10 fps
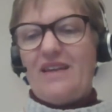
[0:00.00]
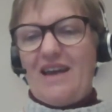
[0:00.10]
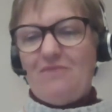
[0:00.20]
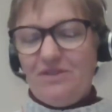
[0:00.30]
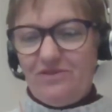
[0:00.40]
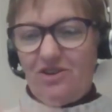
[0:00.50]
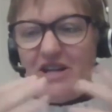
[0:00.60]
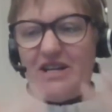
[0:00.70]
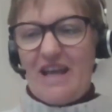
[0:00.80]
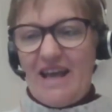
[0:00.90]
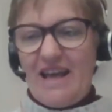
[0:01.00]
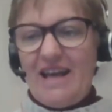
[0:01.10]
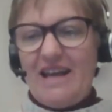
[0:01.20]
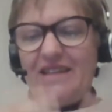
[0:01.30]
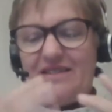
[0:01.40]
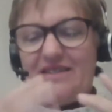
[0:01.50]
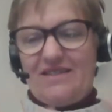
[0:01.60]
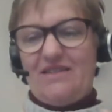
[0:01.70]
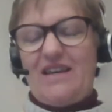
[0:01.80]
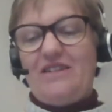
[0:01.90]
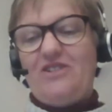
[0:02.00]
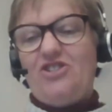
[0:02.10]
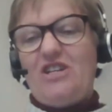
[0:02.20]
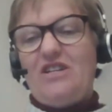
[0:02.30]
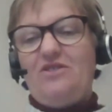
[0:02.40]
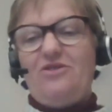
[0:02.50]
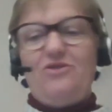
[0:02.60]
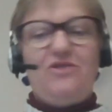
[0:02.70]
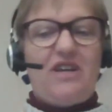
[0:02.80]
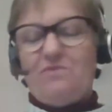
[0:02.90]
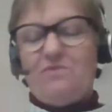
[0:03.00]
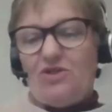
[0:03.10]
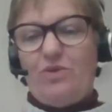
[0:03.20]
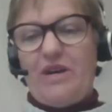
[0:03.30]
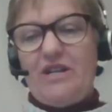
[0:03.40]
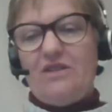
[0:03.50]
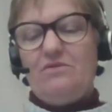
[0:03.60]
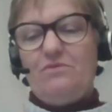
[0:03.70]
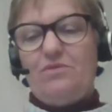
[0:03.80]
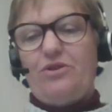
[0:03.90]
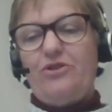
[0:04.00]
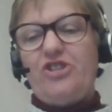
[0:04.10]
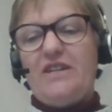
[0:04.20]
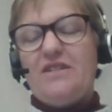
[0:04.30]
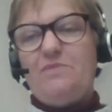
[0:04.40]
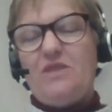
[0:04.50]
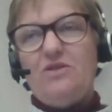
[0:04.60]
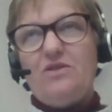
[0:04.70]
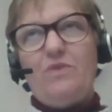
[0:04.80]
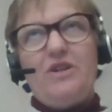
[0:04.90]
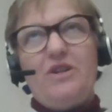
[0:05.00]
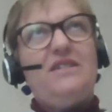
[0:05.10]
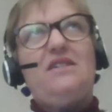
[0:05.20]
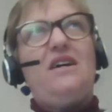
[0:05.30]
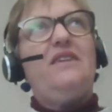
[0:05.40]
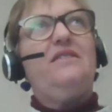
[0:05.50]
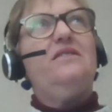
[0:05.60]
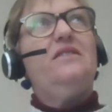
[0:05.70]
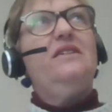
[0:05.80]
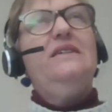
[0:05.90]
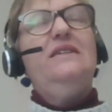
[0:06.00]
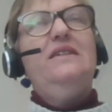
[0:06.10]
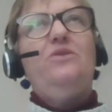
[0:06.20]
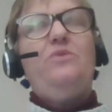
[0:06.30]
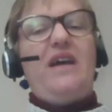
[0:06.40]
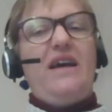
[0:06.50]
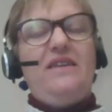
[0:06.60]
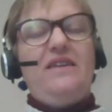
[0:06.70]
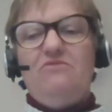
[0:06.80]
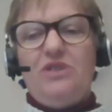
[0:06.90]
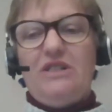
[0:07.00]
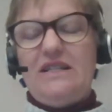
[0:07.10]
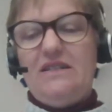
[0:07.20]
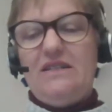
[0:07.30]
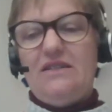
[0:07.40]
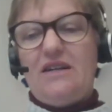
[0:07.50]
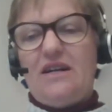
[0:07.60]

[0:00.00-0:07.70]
amplify and enhance the energy and enthusiasm between projects, because when I started, we had really